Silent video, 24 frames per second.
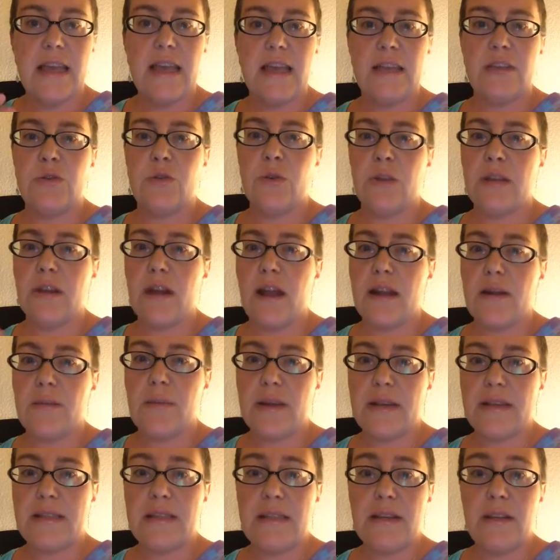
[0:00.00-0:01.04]
It's really not a
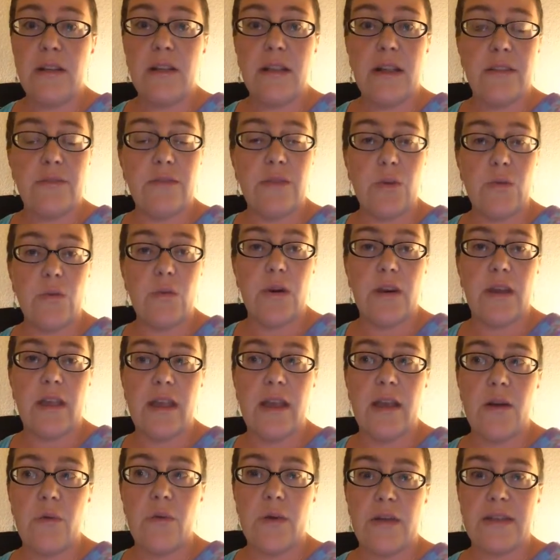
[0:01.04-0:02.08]
big deal, and if you're
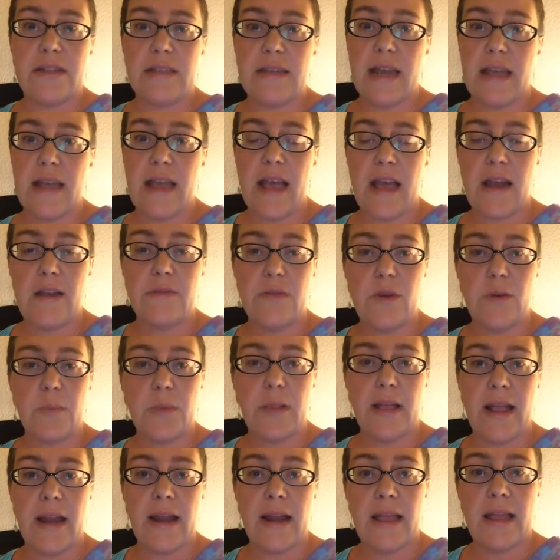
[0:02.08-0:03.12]
working with staying ahead of your
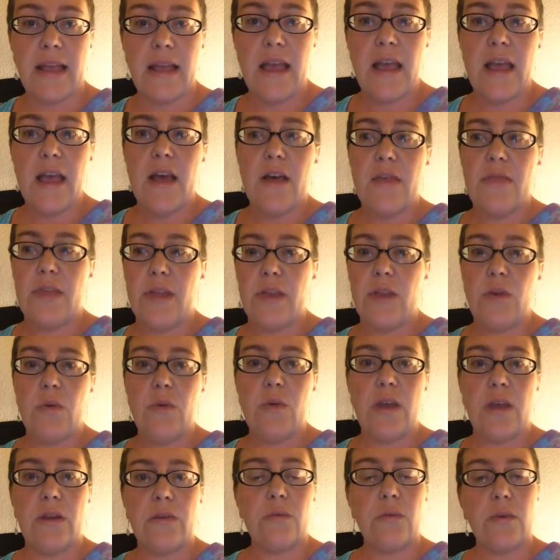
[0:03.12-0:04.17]
planning, then you
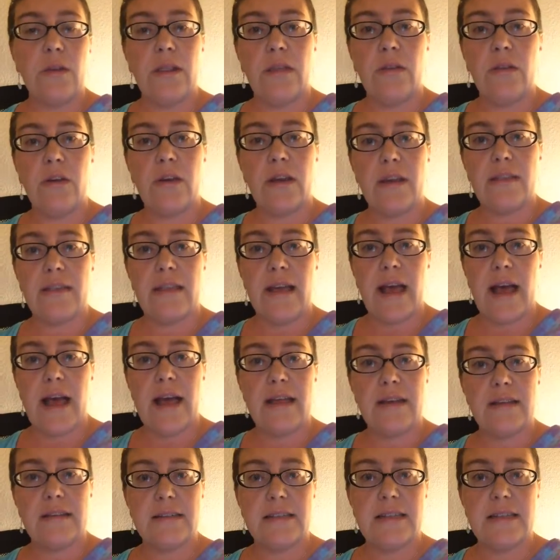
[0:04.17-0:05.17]
can really look at that.